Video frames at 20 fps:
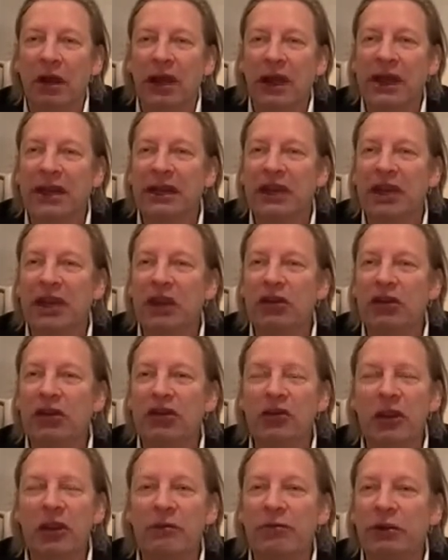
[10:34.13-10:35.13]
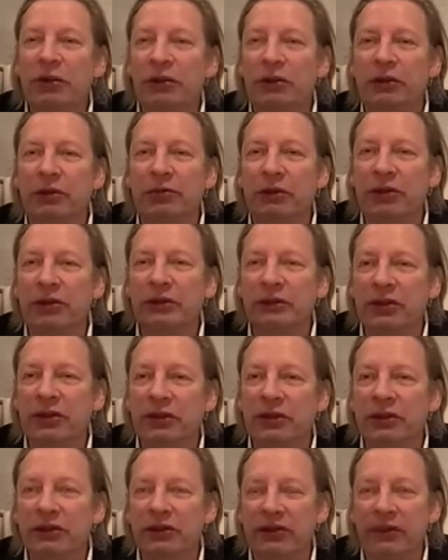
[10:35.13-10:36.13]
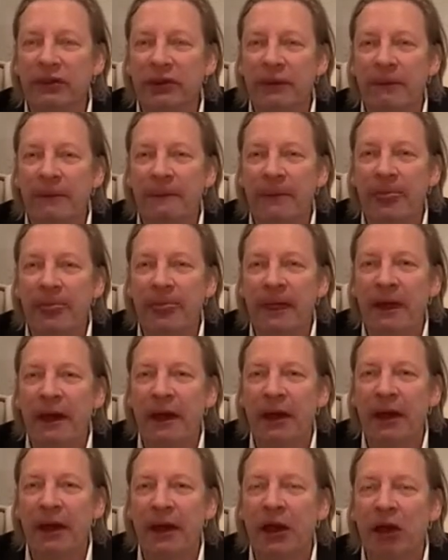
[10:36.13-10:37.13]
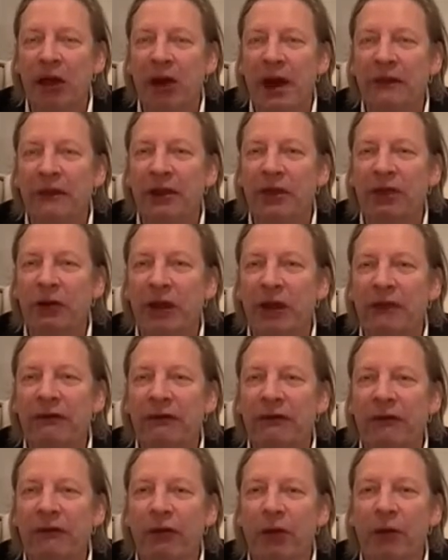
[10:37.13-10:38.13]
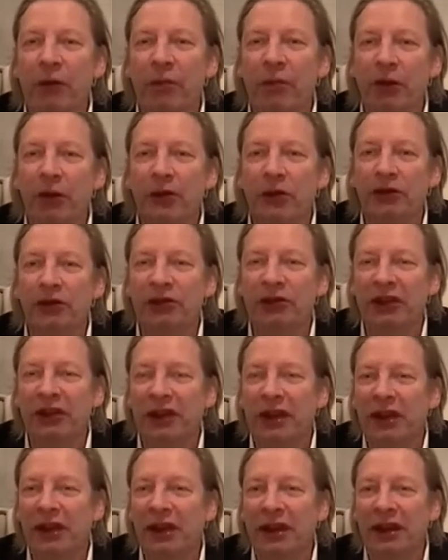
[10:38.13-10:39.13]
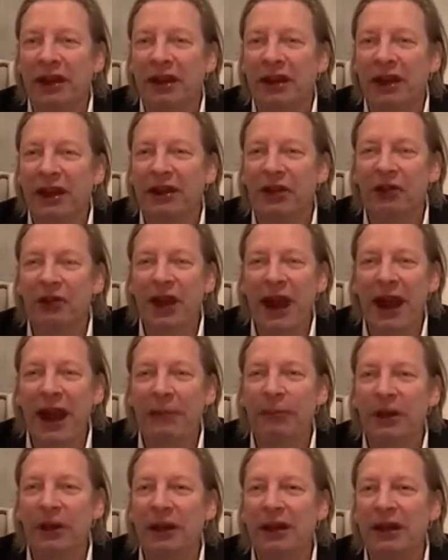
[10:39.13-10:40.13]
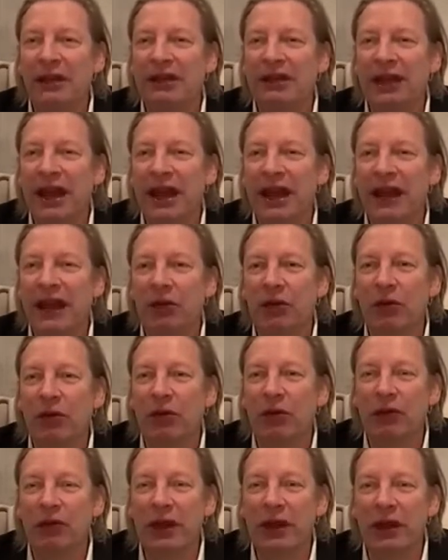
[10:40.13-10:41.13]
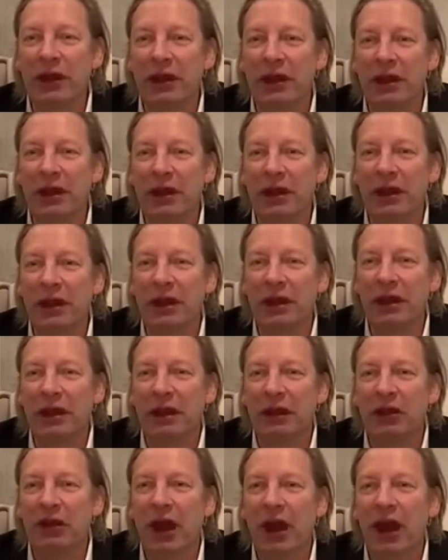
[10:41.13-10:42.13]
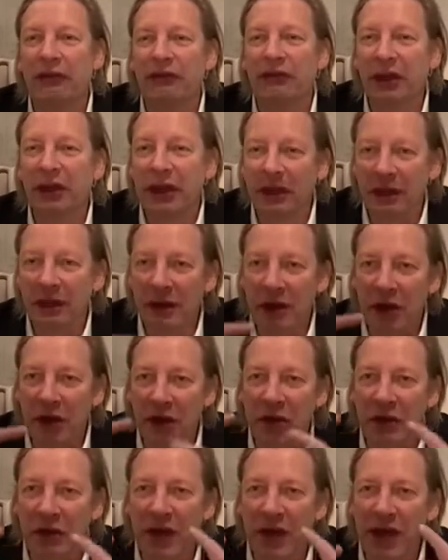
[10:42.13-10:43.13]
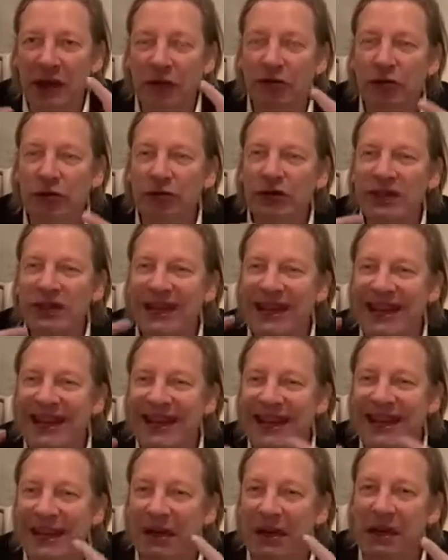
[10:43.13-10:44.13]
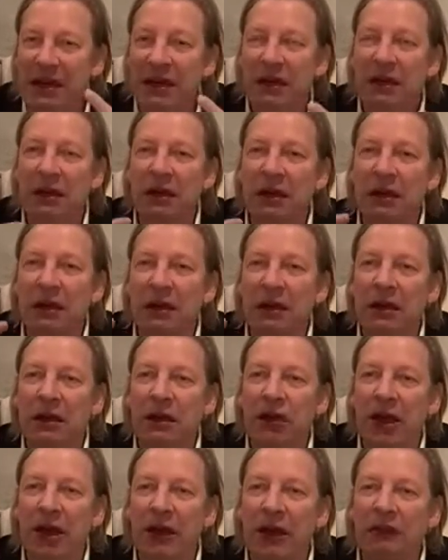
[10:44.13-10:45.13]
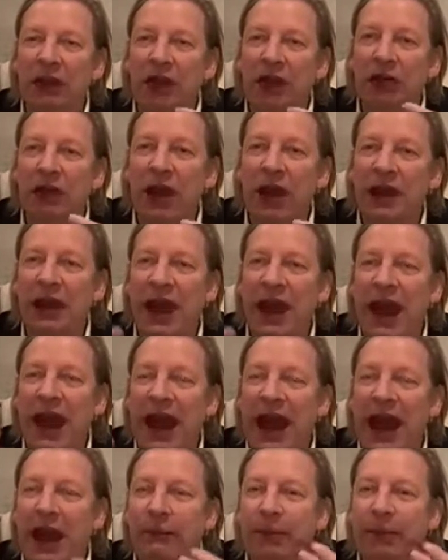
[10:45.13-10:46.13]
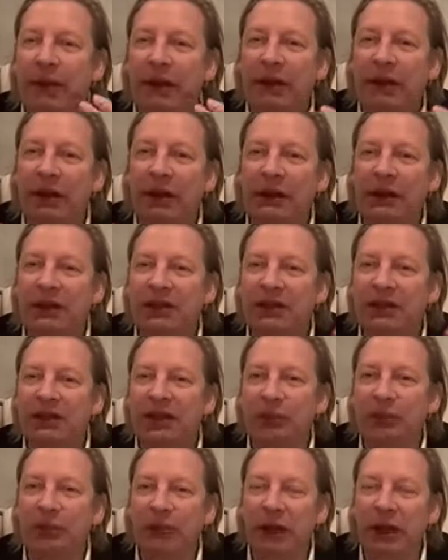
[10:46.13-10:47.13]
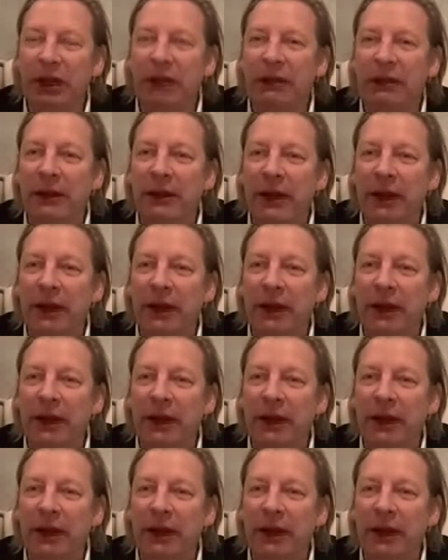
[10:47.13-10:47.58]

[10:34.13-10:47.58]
In a year, you can build a business. You know, having written 4 books, they don't happen in a day or a week. You have to create a routine. You have to create a habit, a discipline,